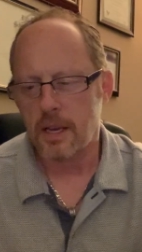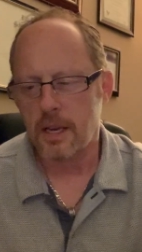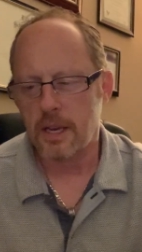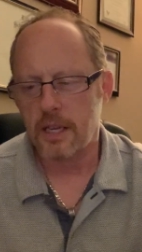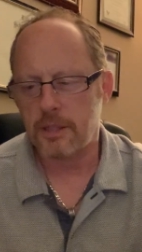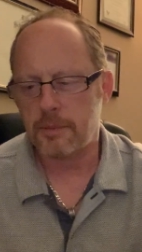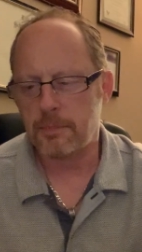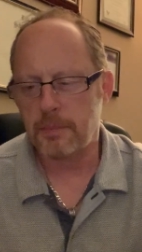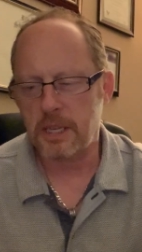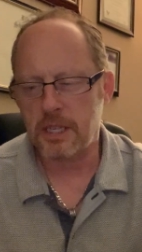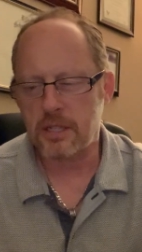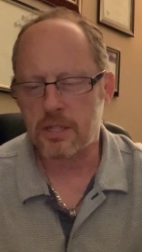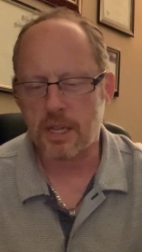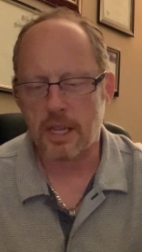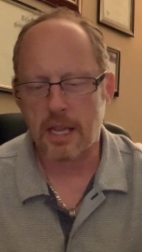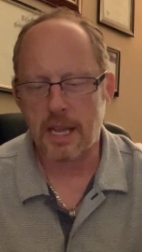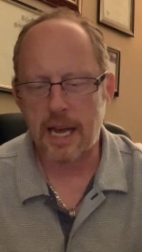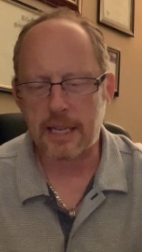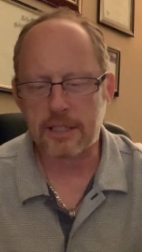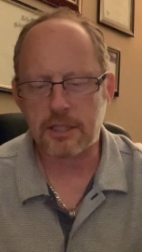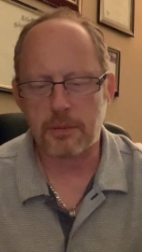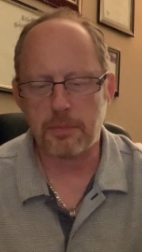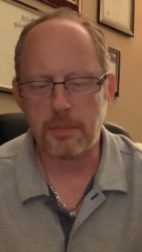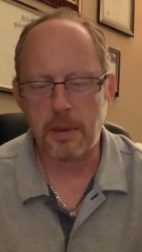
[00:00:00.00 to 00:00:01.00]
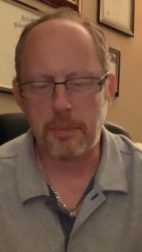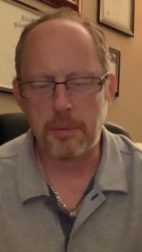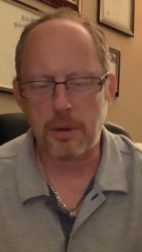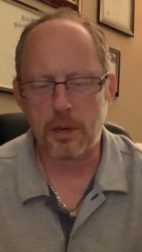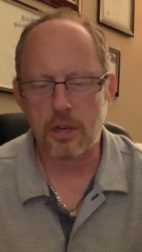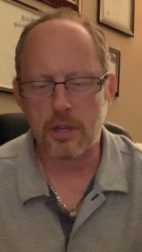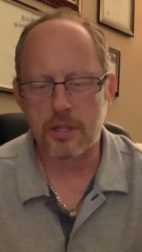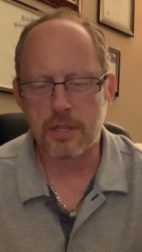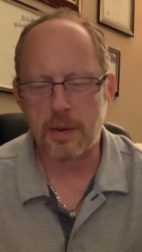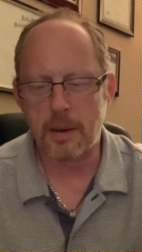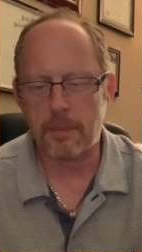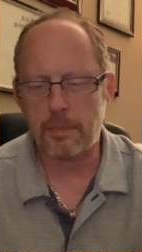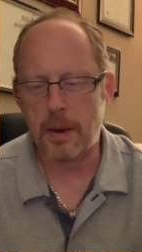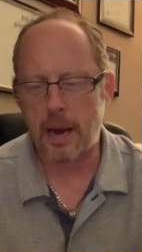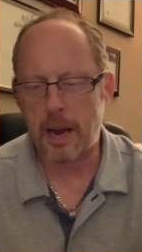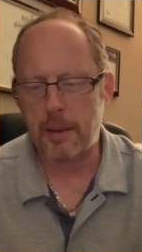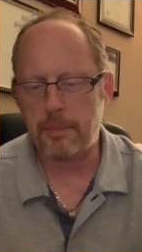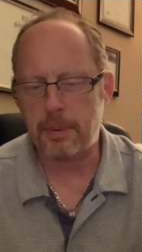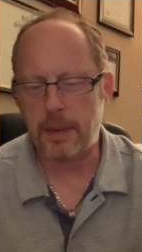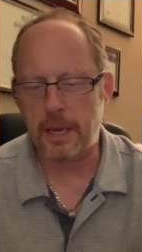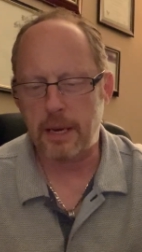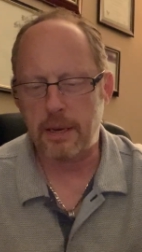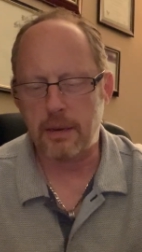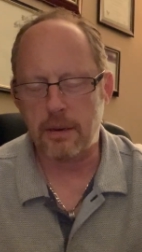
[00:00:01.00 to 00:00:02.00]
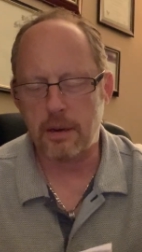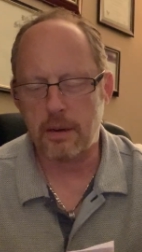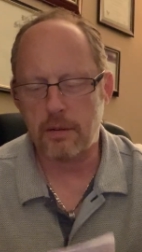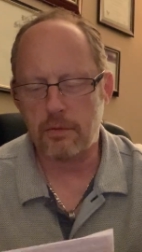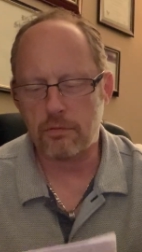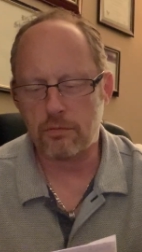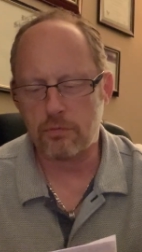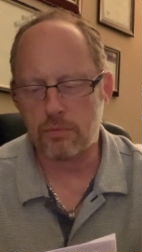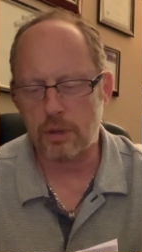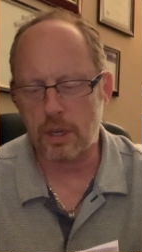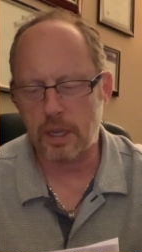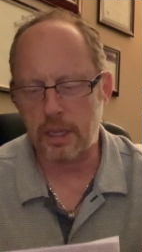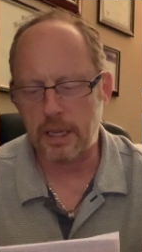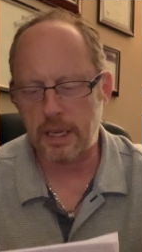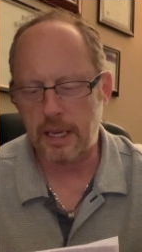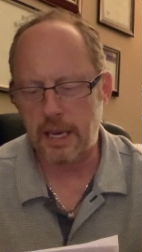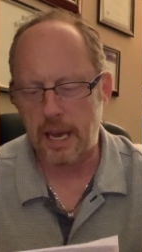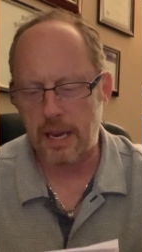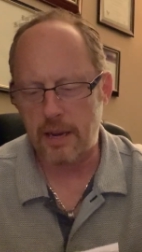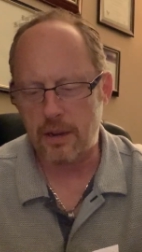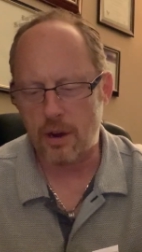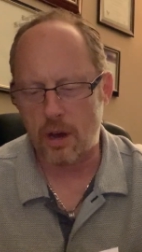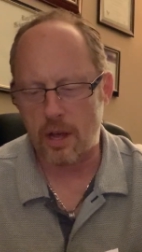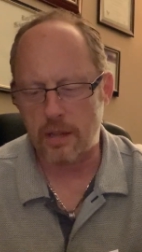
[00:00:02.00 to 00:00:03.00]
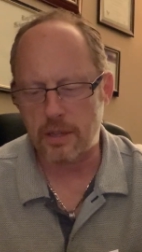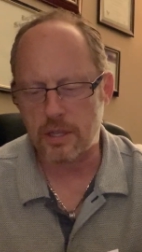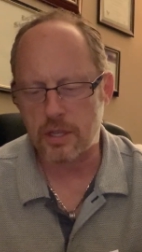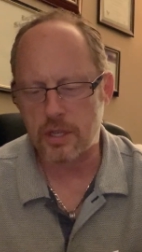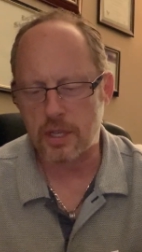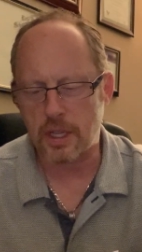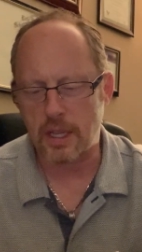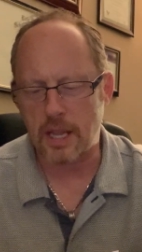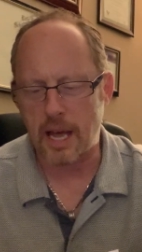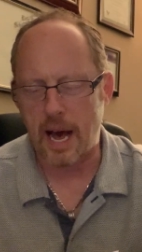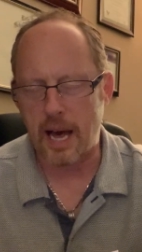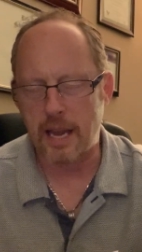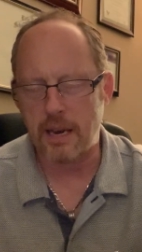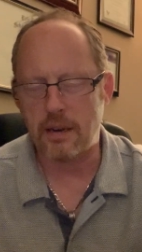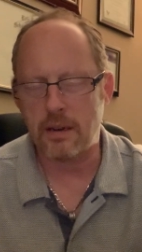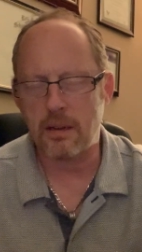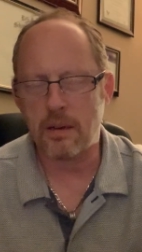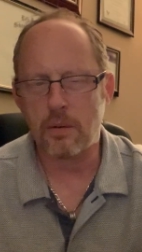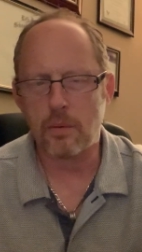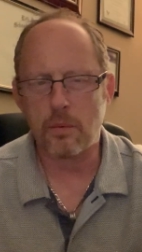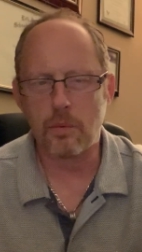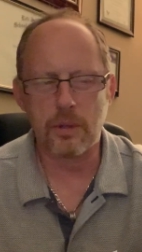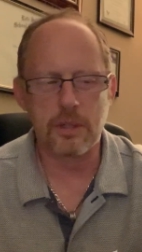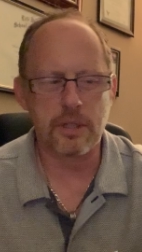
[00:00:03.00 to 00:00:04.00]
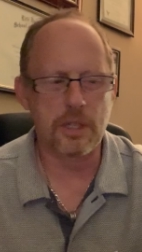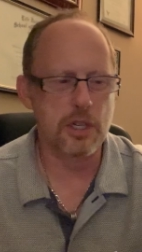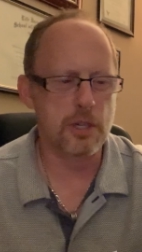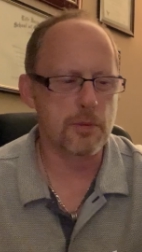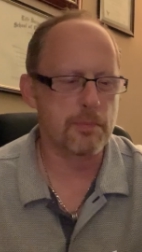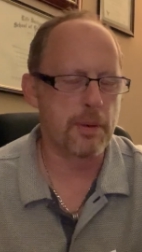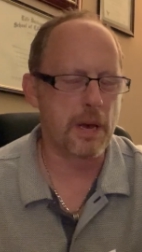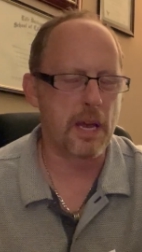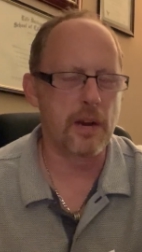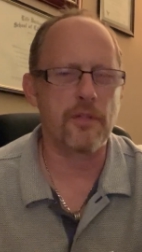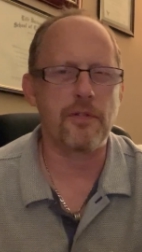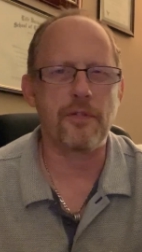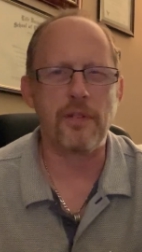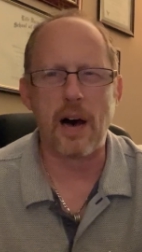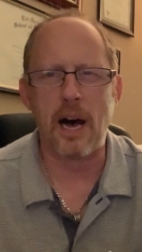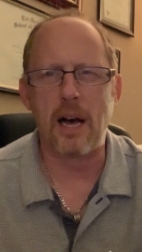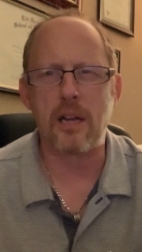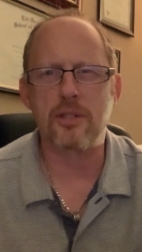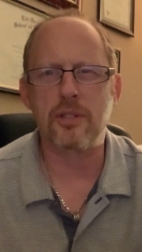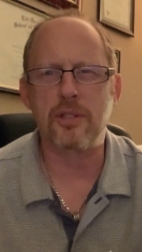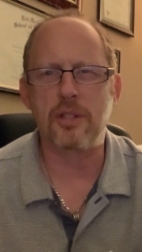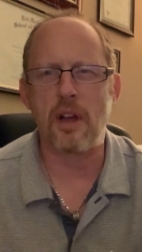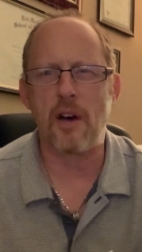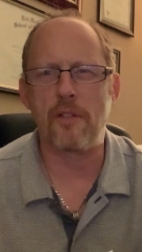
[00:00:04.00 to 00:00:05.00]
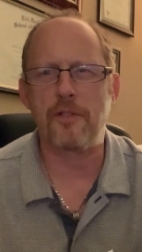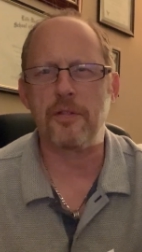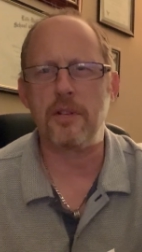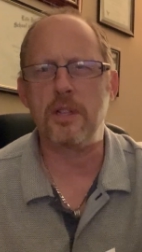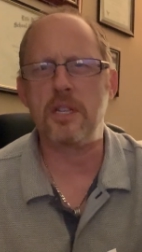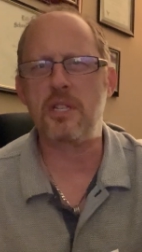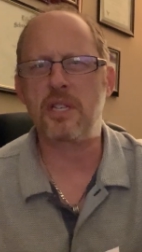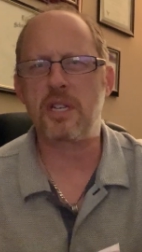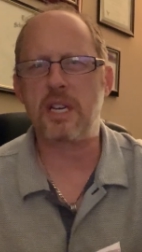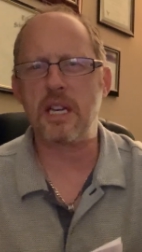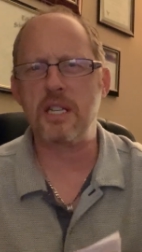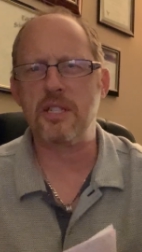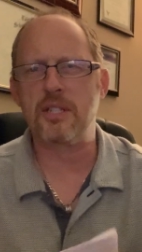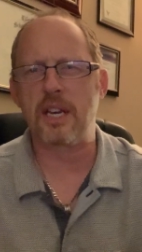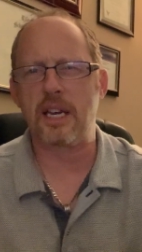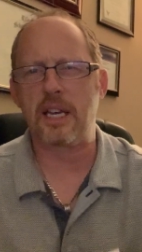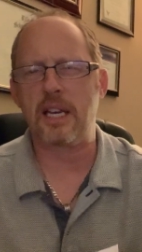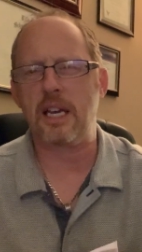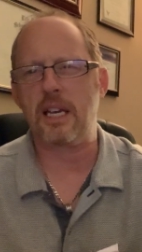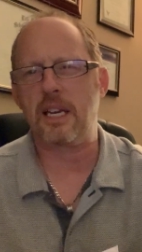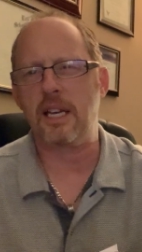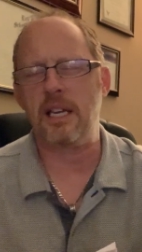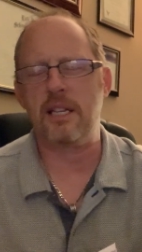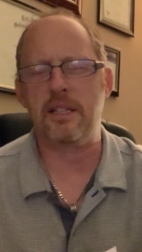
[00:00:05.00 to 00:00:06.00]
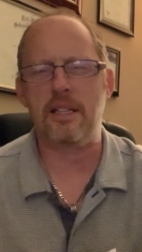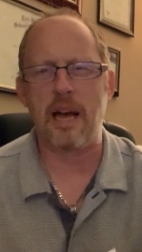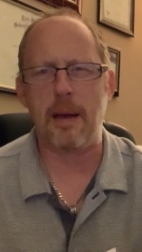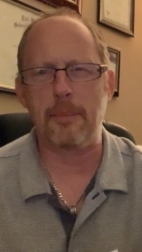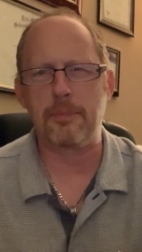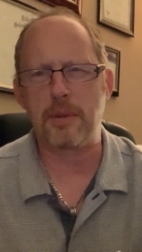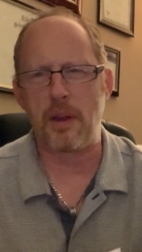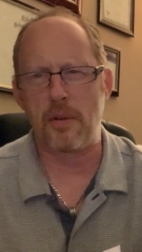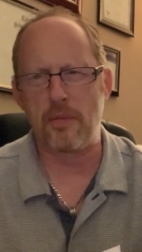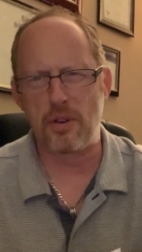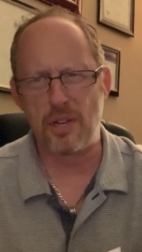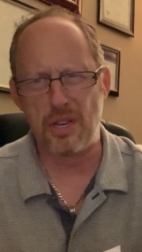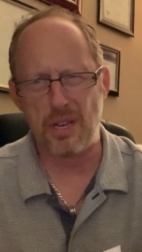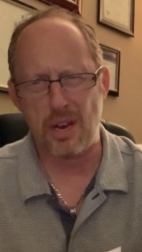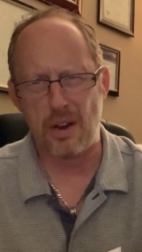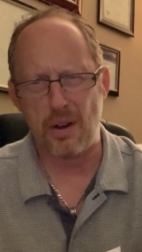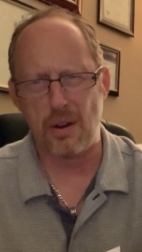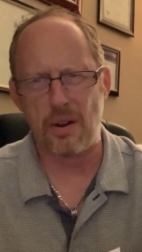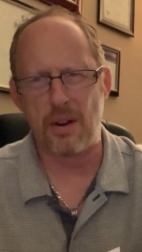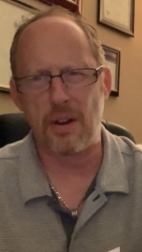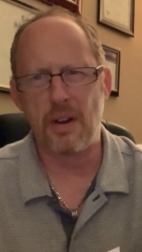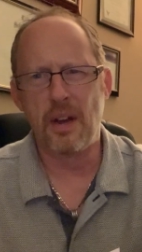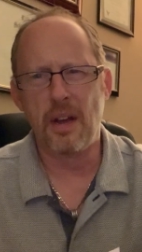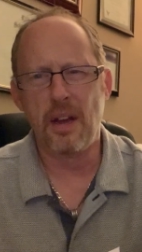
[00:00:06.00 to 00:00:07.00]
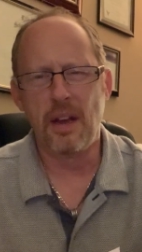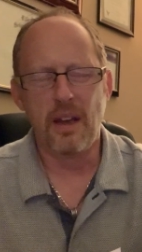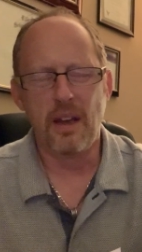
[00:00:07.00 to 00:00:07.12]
it means a lot to me because I'm, I've been really getting on this a lot with this pedophile stuff and these kids that get kidnapped every year